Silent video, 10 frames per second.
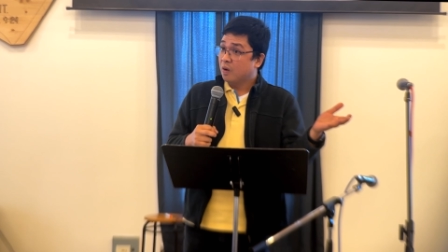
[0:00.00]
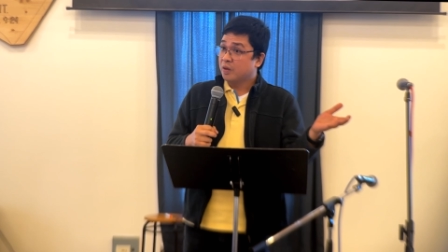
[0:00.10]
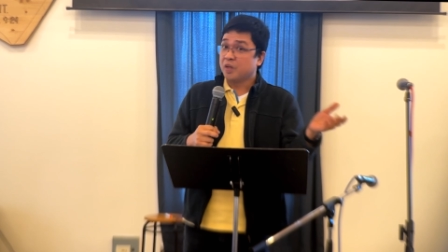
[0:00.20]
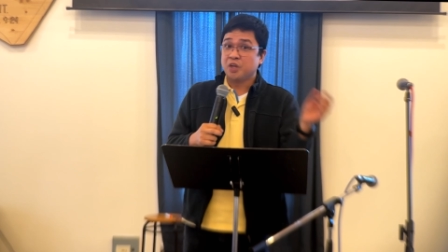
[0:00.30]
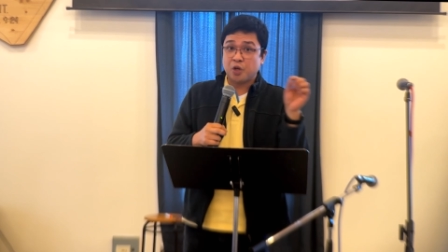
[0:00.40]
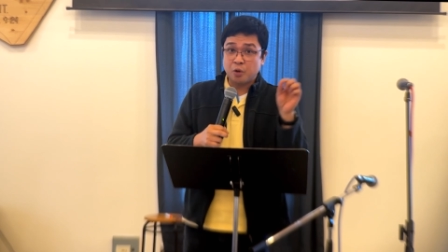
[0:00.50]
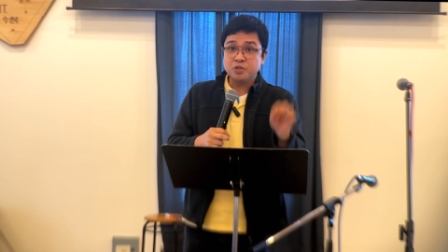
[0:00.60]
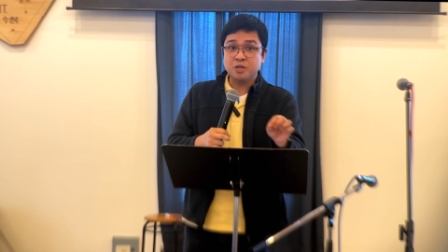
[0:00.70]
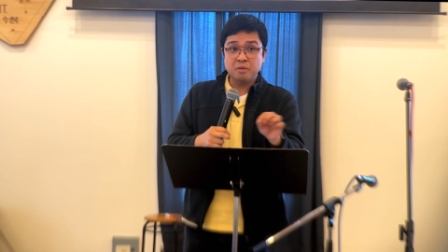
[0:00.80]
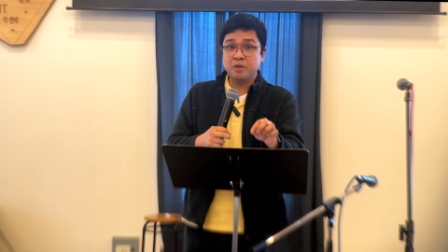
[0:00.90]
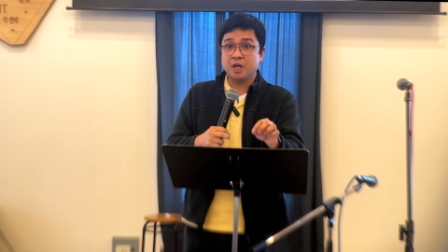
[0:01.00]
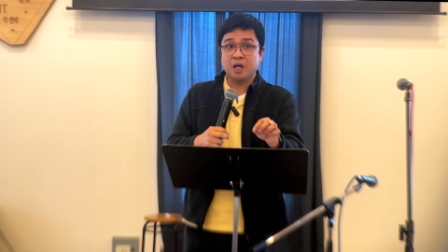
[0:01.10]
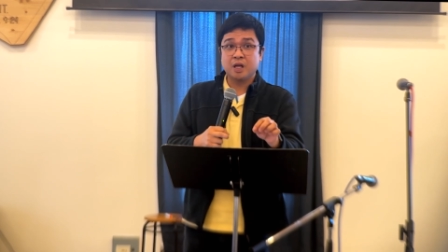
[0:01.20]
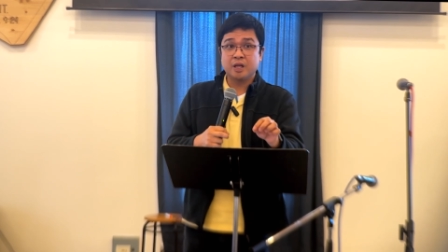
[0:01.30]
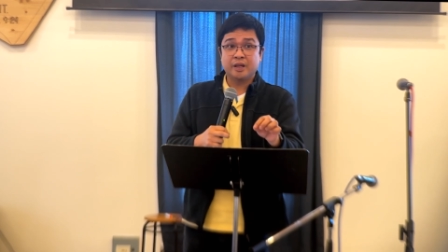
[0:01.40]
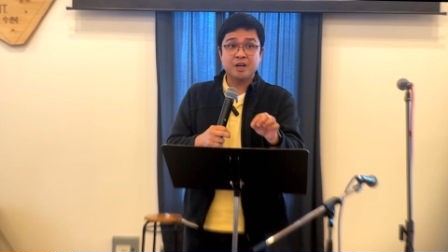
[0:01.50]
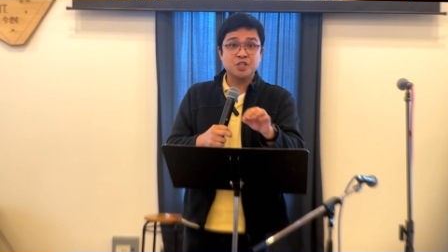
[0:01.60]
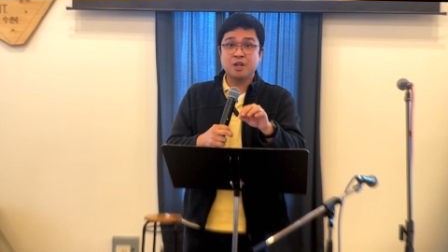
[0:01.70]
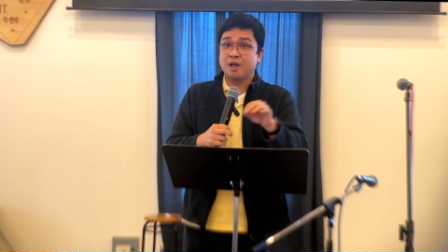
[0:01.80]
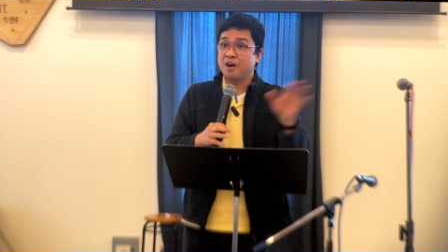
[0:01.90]
Then do something. There's
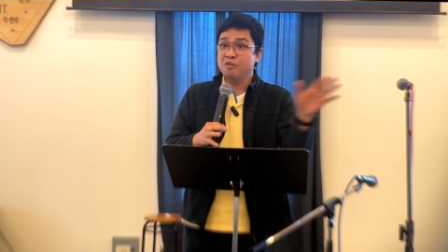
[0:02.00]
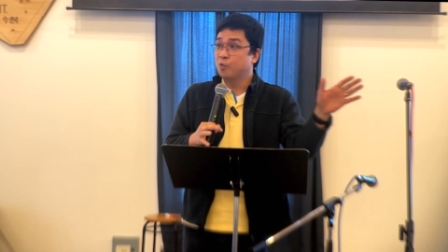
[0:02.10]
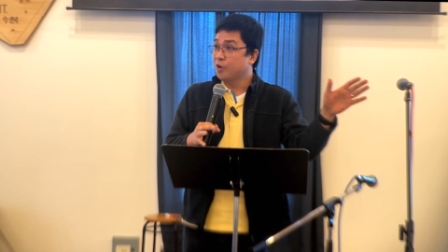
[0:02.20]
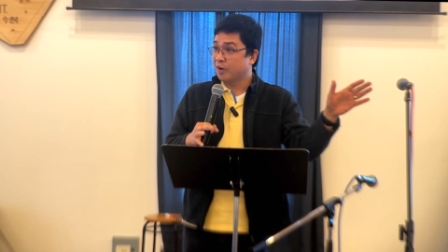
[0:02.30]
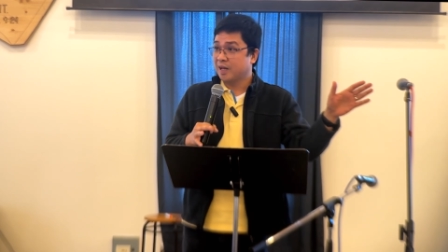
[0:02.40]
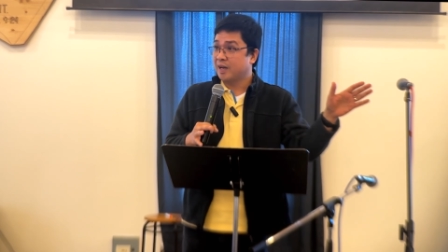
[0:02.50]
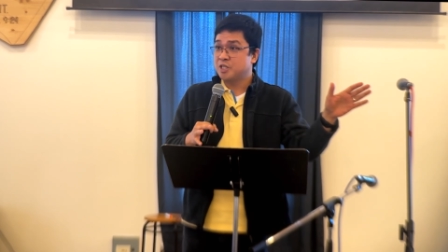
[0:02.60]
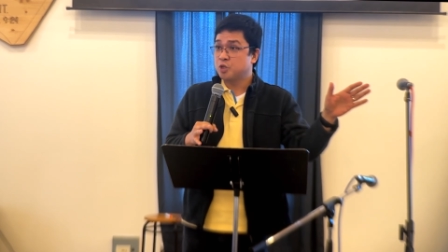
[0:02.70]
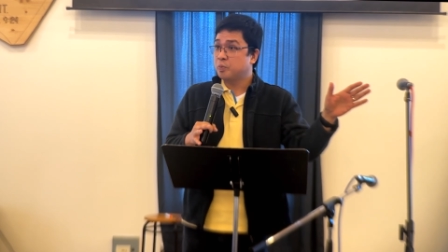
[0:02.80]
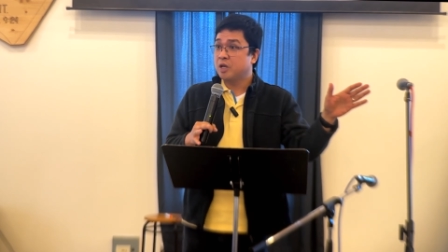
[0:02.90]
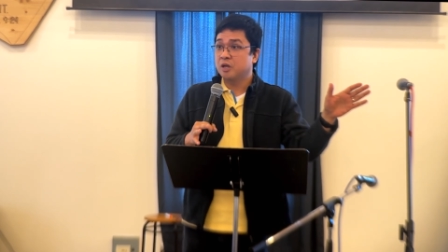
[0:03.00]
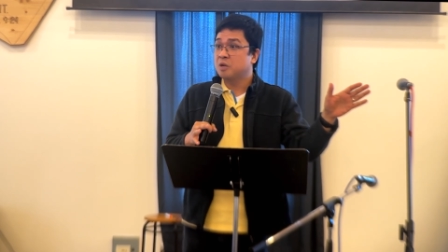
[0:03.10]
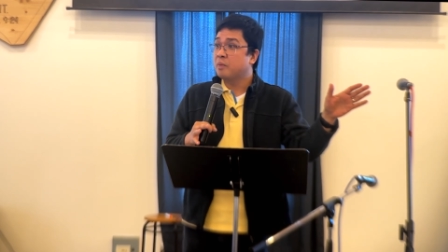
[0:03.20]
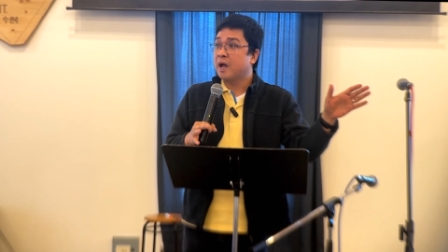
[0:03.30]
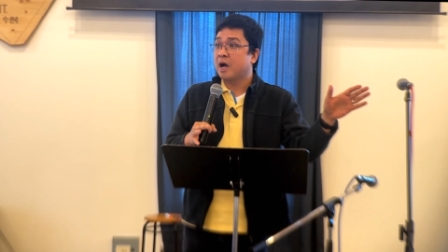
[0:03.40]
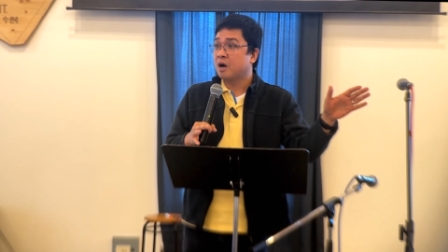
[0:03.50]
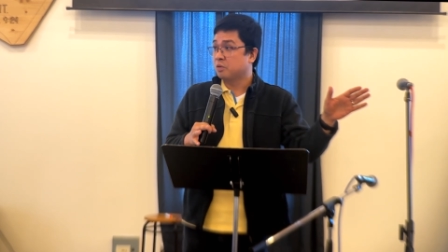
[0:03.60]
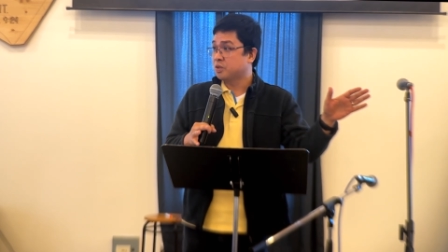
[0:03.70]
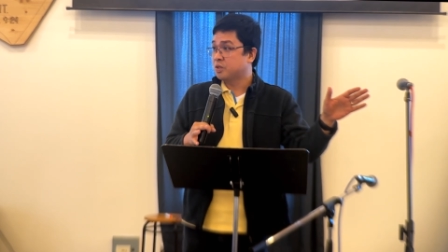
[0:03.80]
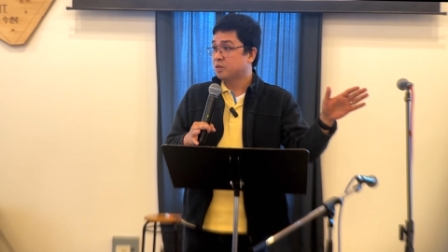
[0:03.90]
a lot of work that needs to be done in my
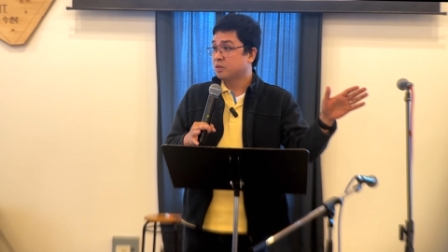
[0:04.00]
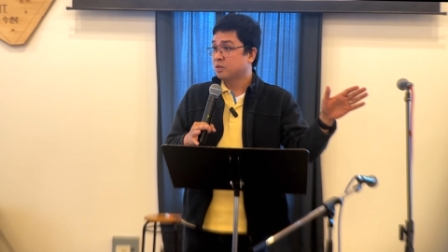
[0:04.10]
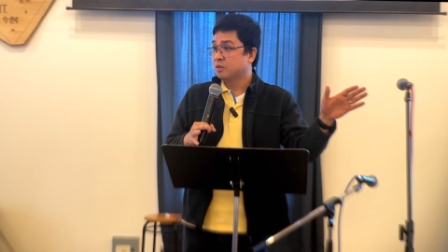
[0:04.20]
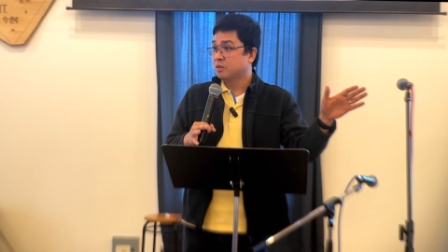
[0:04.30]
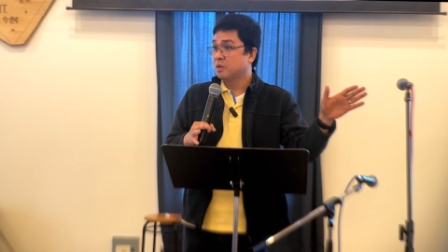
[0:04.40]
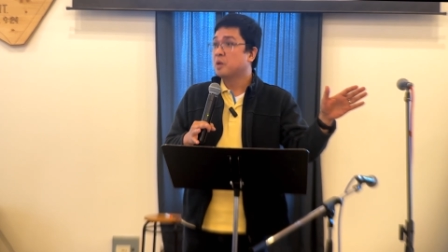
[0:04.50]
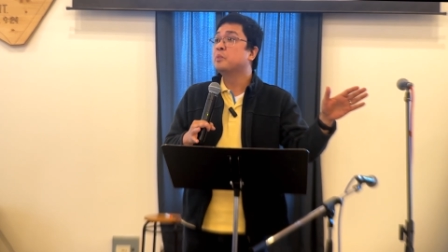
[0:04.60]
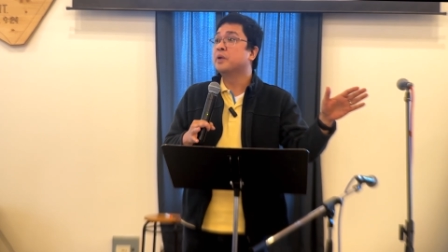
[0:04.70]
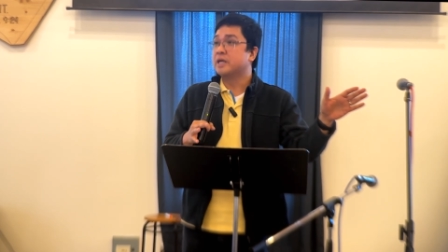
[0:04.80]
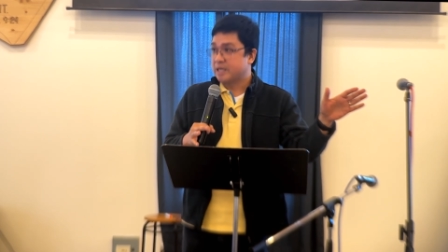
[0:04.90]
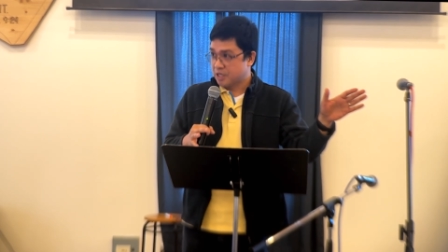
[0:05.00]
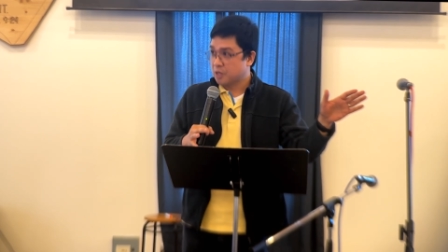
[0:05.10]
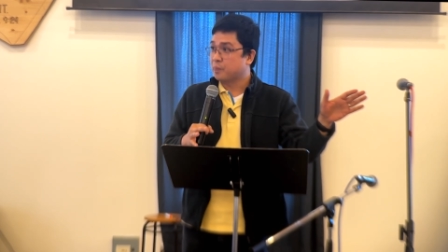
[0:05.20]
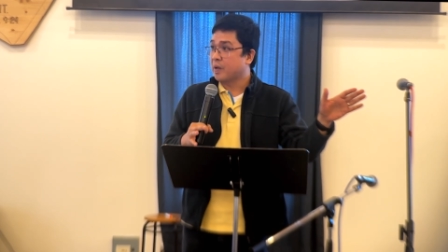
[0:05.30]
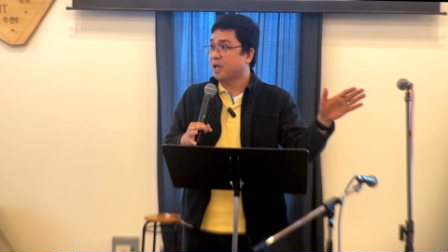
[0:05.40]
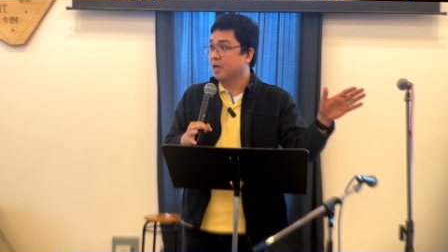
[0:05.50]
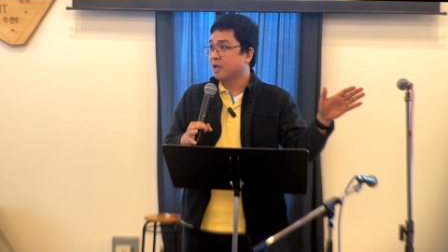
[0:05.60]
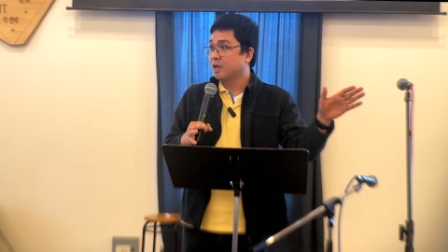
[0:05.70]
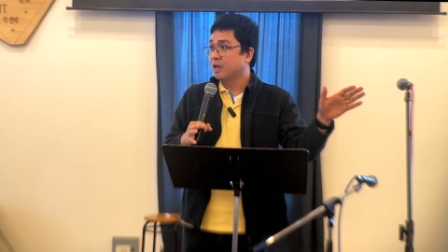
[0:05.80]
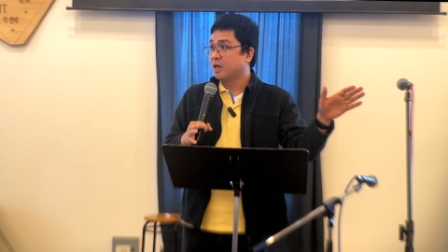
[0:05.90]
house. Participate,
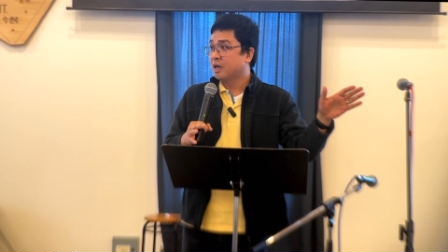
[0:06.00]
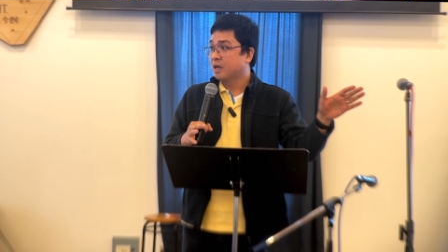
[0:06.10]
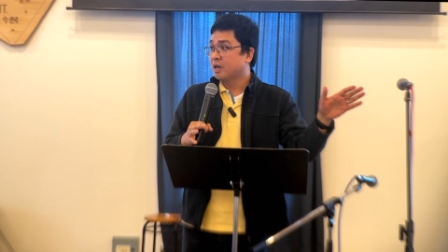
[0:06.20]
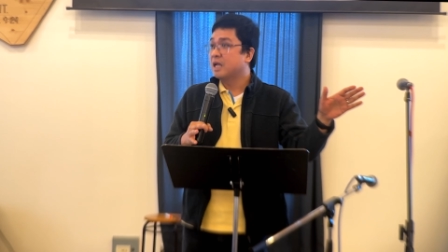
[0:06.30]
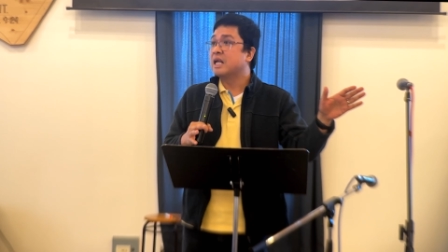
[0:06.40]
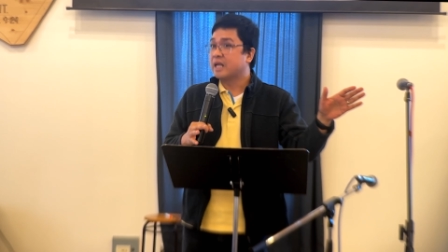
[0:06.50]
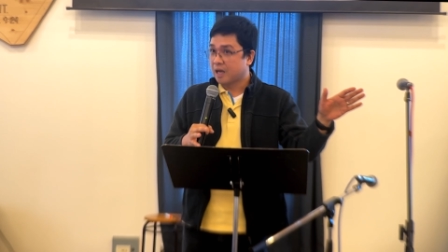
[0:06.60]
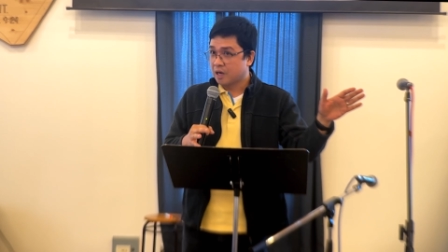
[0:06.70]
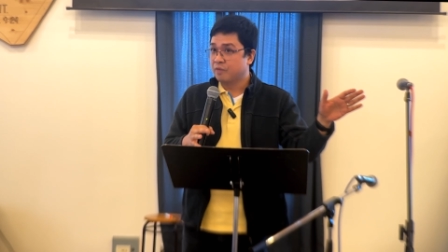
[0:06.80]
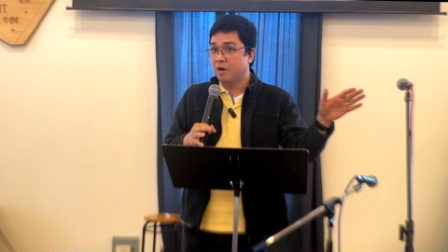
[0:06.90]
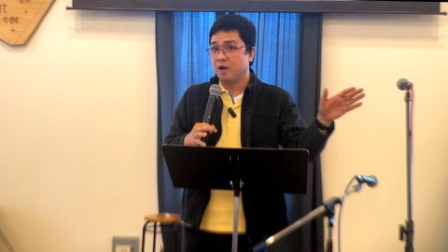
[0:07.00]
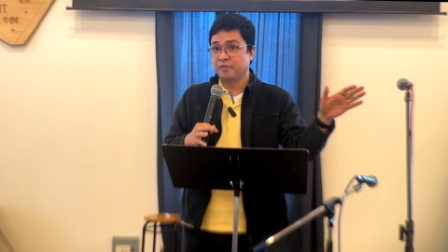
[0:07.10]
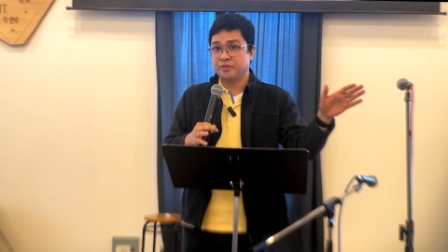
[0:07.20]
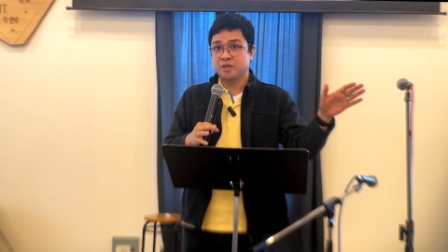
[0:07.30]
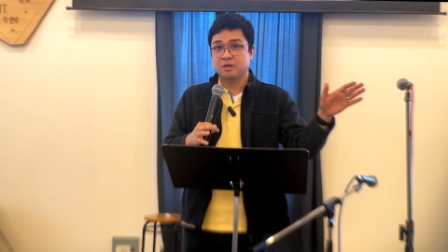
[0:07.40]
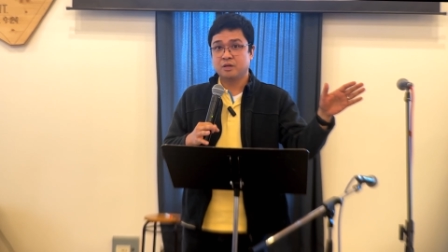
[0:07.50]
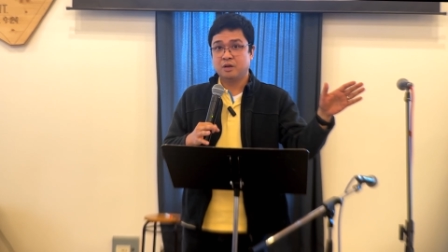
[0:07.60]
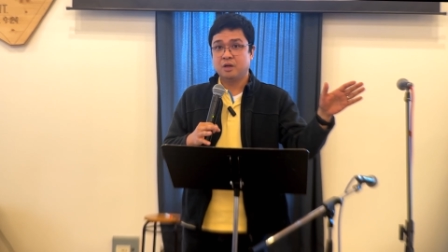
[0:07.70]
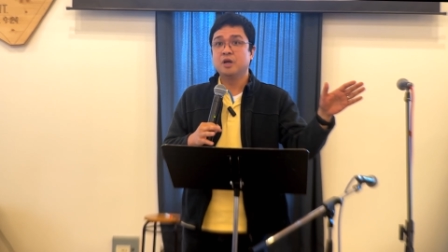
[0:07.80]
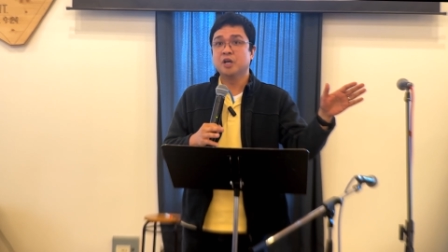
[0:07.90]
get involved,
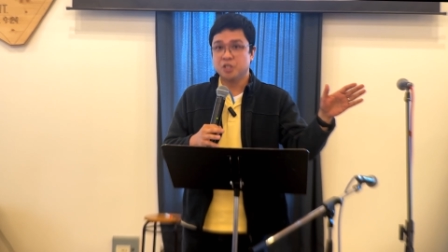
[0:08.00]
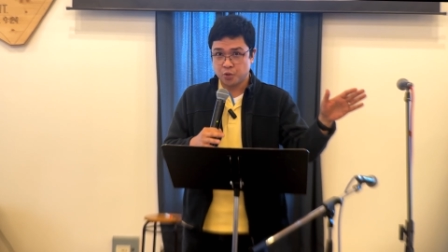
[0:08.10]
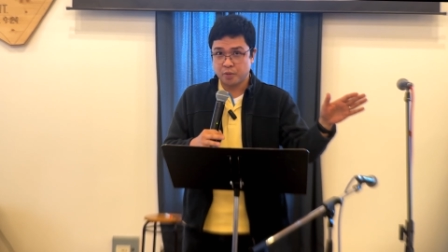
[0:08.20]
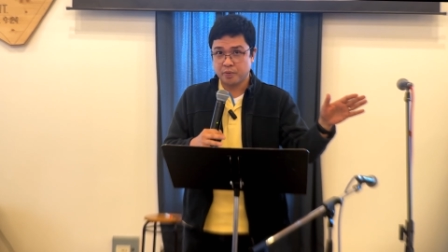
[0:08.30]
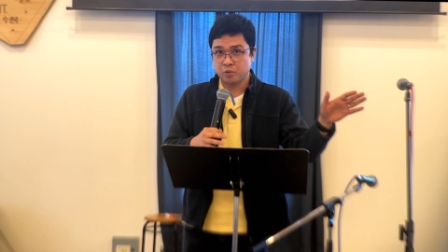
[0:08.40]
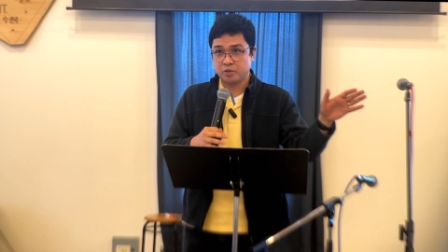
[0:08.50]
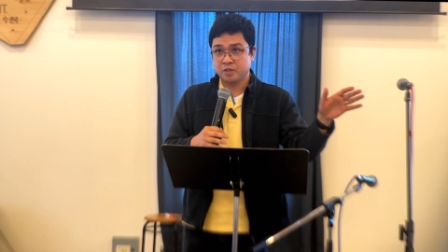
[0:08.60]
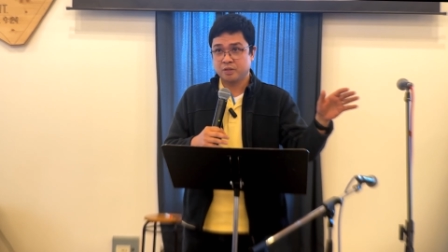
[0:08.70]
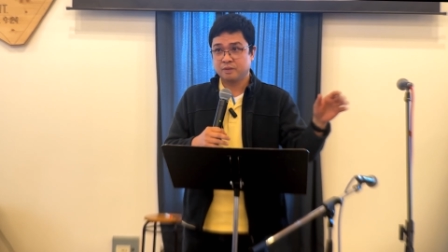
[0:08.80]
contribute.